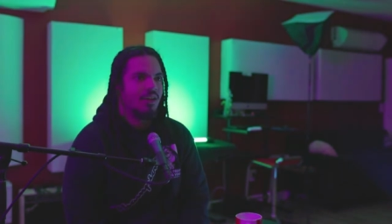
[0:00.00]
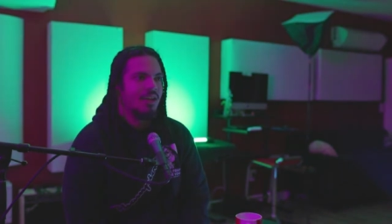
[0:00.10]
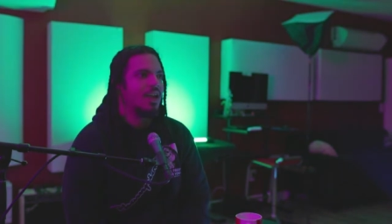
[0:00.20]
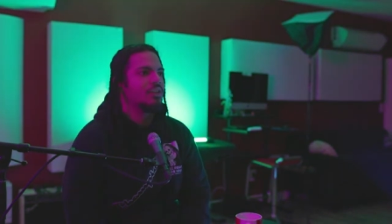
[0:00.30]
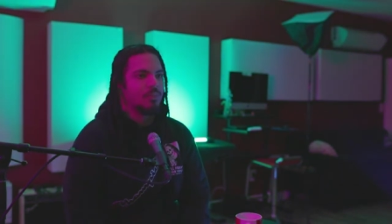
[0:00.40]

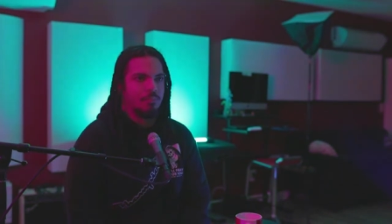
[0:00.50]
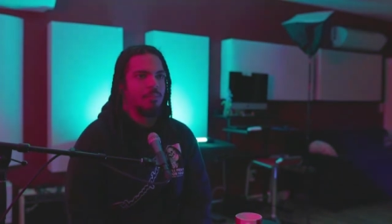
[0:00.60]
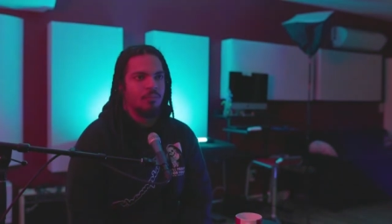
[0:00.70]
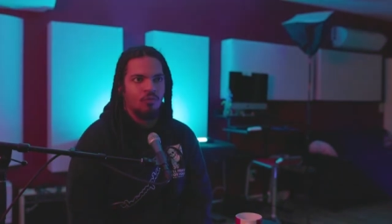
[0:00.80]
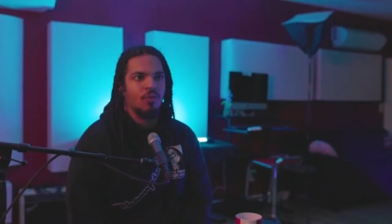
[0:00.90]
It's a
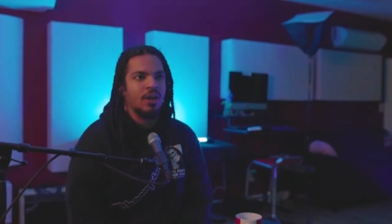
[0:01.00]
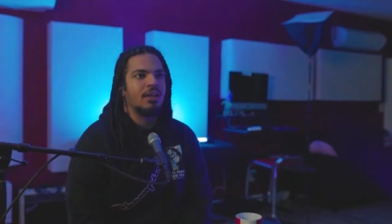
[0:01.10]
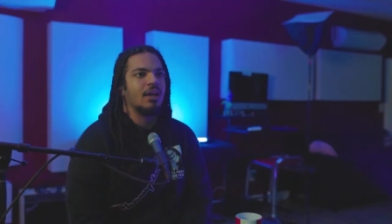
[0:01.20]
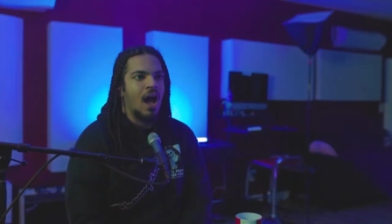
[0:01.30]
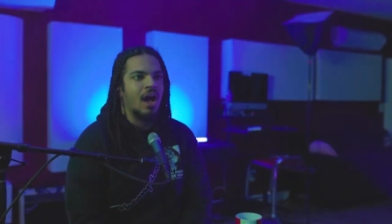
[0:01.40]

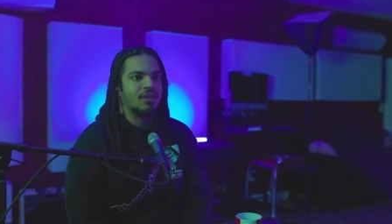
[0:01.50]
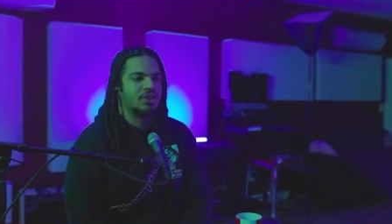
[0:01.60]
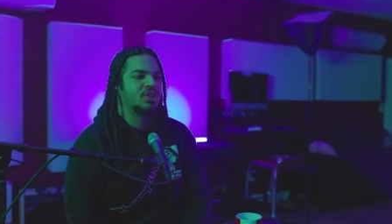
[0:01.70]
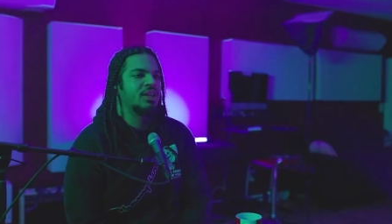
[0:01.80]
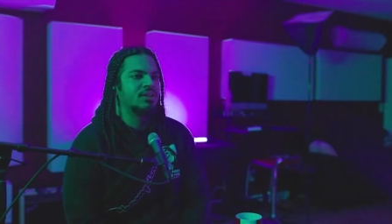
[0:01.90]
really
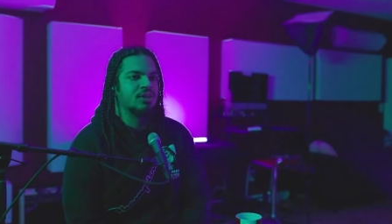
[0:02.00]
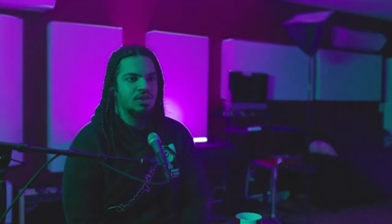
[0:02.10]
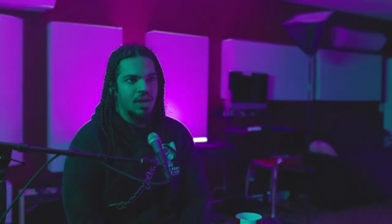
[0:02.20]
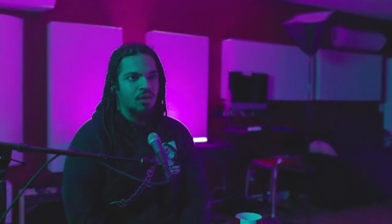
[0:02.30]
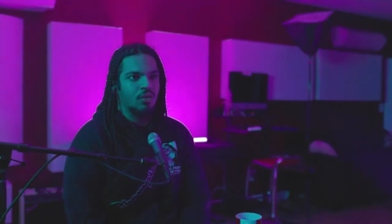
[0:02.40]
honest chance that
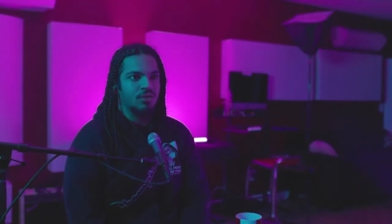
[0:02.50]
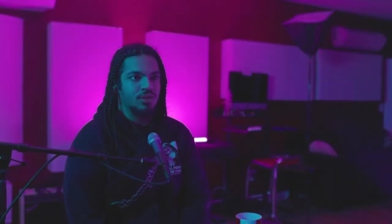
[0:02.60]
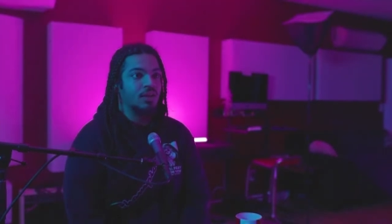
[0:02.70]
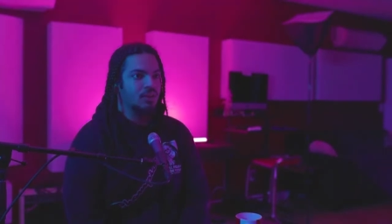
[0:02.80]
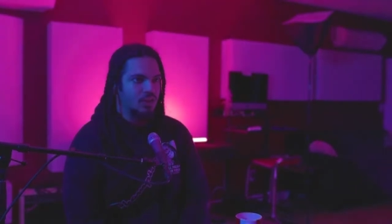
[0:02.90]
J. Cole is
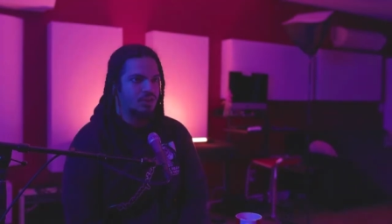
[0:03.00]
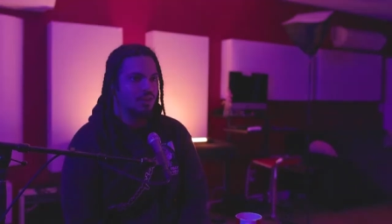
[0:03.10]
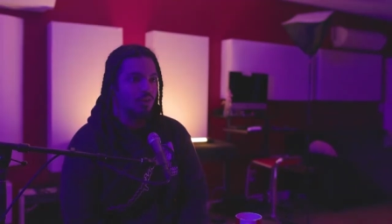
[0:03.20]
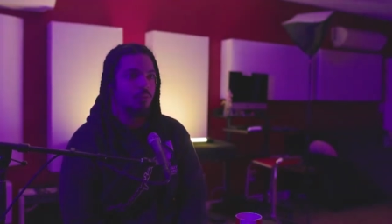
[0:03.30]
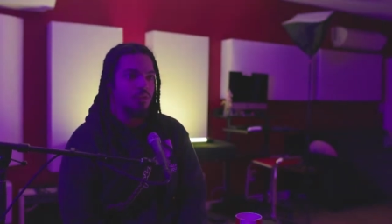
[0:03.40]
gonna listen
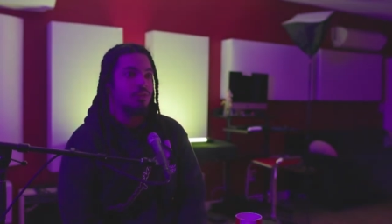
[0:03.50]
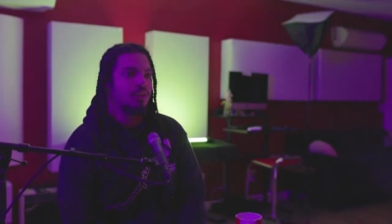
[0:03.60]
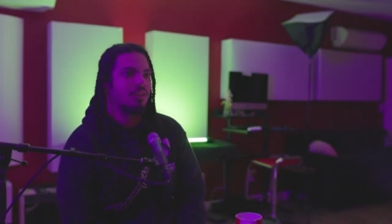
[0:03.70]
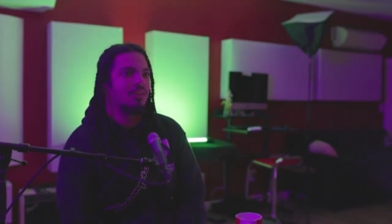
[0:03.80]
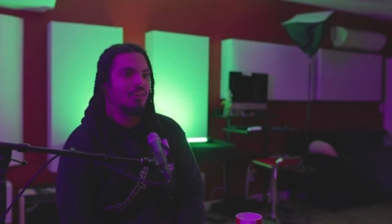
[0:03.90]
to your
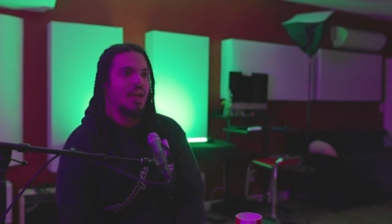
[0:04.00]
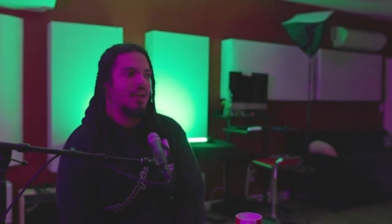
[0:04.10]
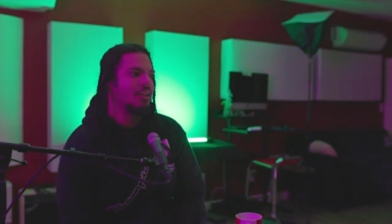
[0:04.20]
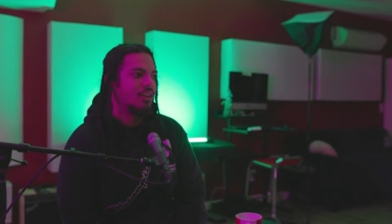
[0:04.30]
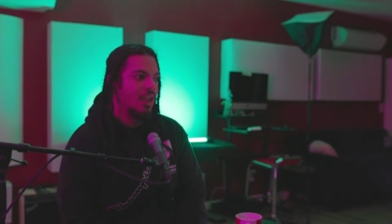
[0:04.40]
music,
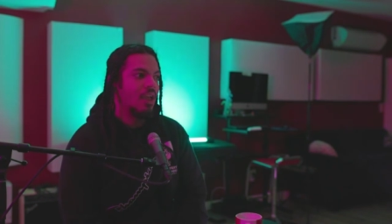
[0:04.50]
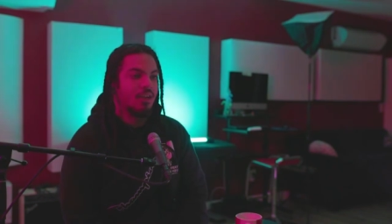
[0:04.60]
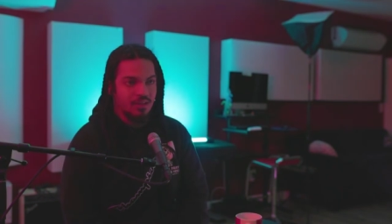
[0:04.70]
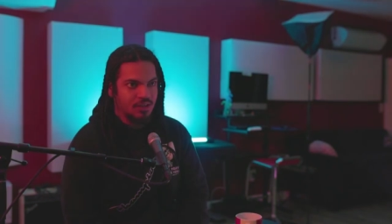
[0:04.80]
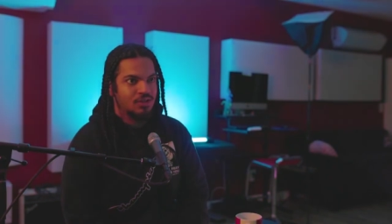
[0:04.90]
that Ye
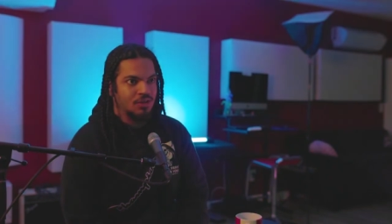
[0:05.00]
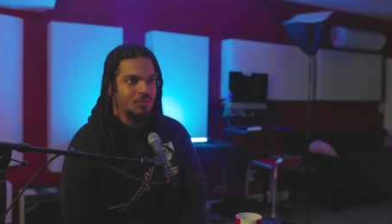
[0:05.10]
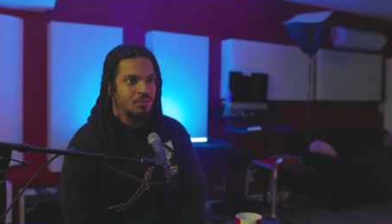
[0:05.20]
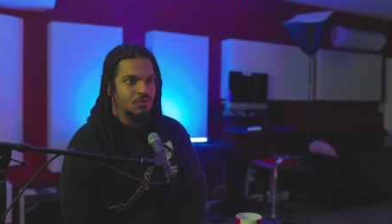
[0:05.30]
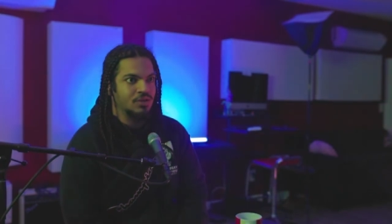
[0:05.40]
could listen to
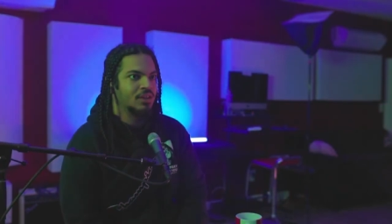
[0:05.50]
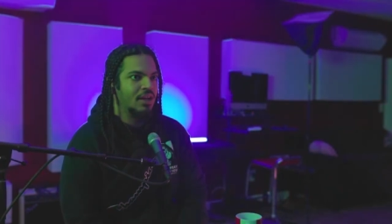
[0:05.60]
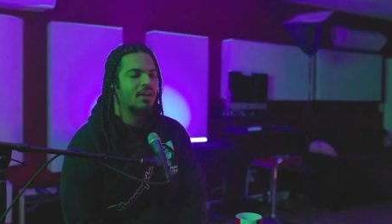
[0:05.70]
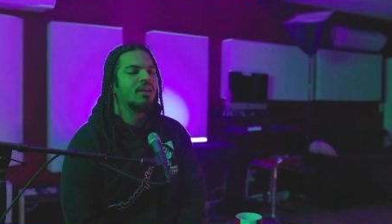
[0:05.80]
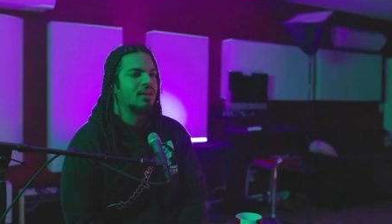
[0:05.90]
your music,
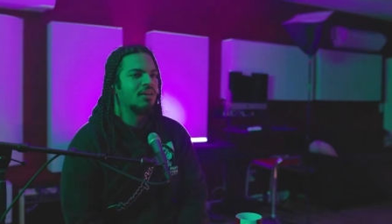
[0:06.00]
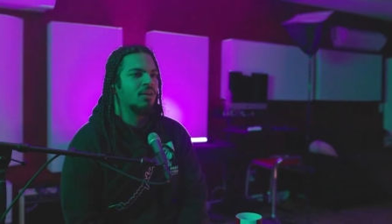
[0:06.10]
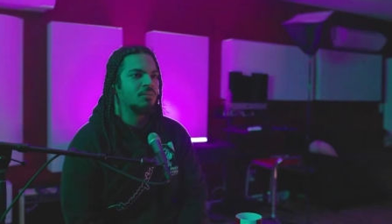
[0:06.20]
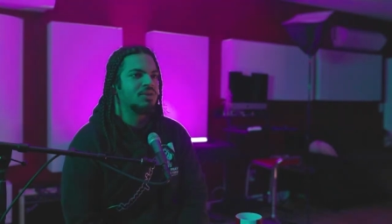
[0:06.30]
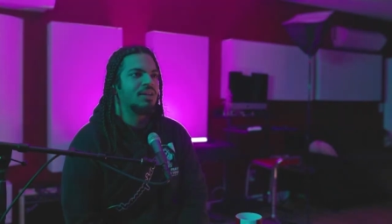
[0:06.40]
that you know
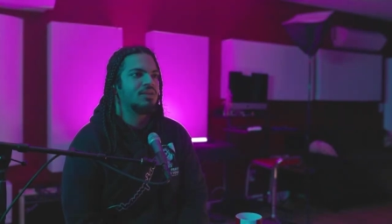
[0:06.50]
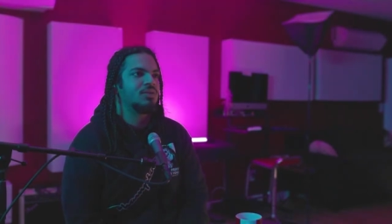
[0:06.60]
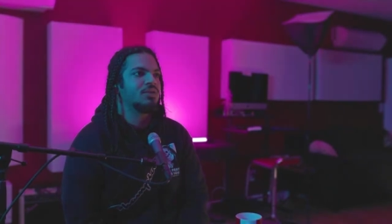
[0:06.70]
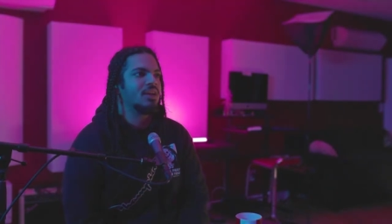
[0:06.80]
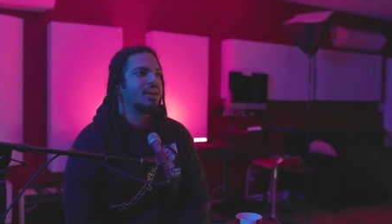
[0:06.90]
what I'm saying? Mm-hmm.
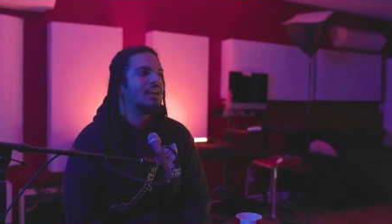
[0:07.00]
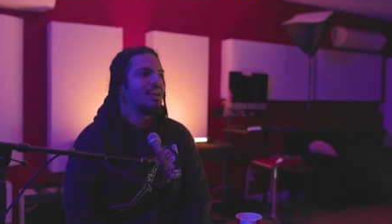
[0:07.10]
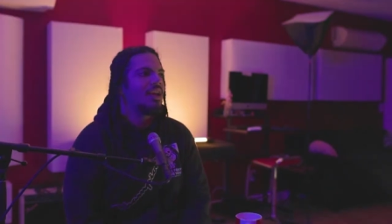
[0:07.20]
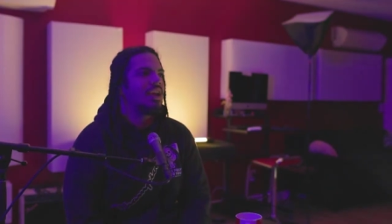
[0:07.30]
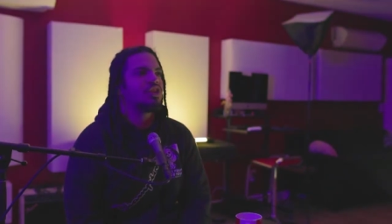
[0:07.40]
So it's like
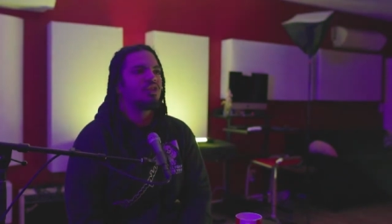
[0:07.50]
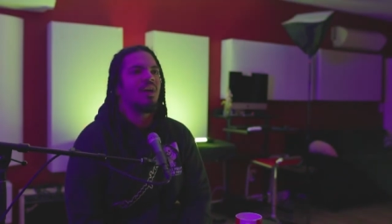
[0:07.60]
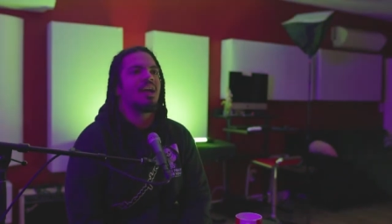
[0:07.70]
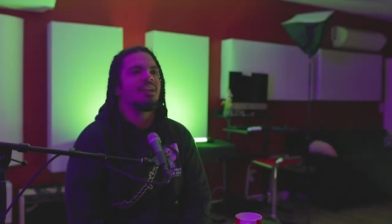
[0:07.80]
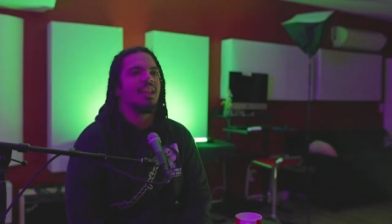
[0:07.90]
it's just
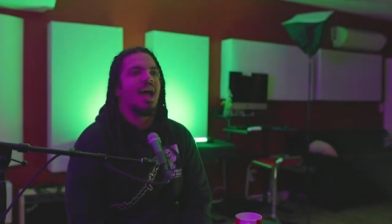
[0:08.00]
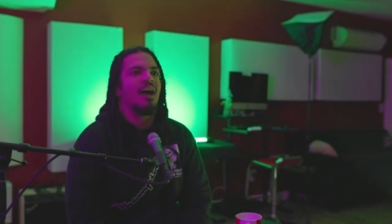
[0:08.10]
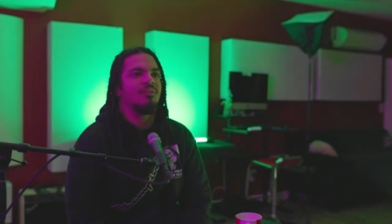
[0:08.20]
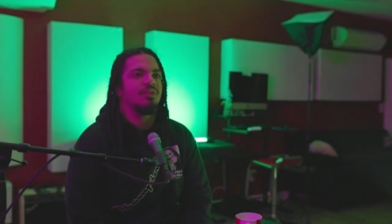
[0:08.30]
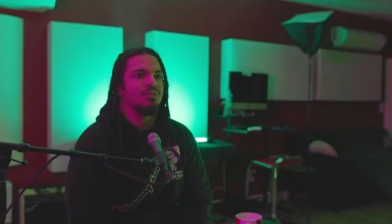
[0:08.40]
finding the
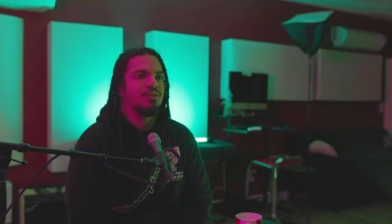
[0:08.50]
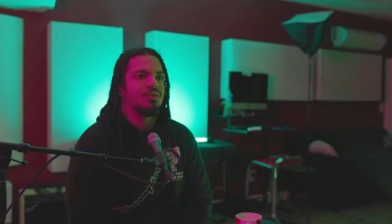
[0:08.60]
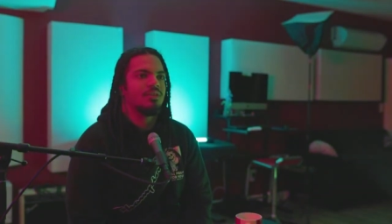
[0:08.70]
avenues.